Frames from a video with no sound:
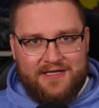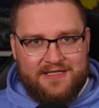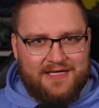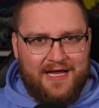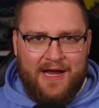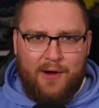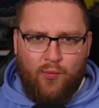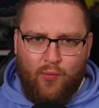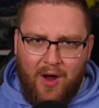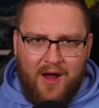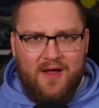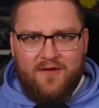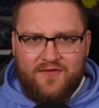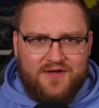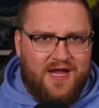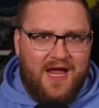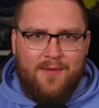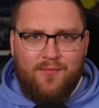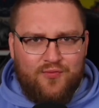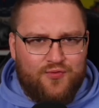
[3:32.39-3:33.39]
Like, why has
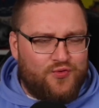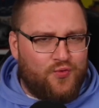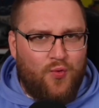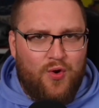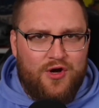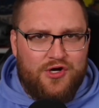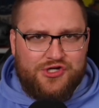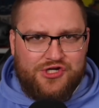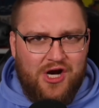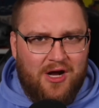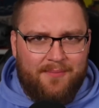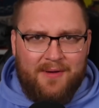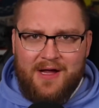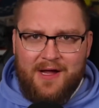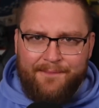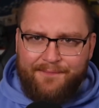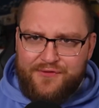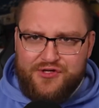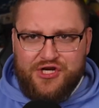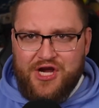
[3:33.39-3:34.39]
Games Workshop
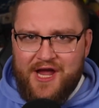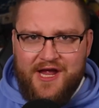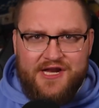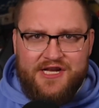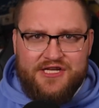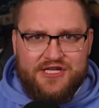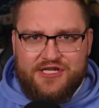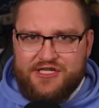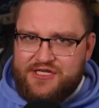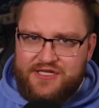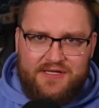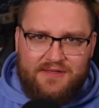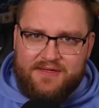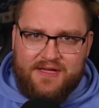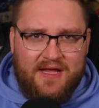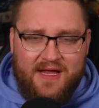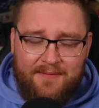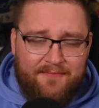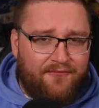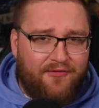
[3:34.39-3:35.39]
changed
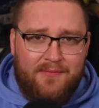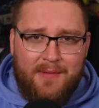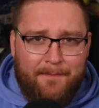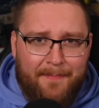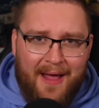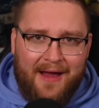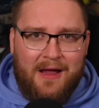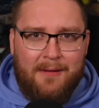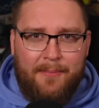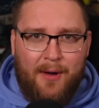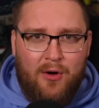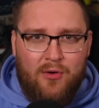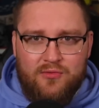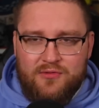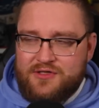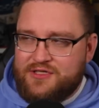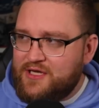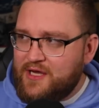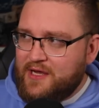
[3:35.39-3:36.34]
him from a bag of bones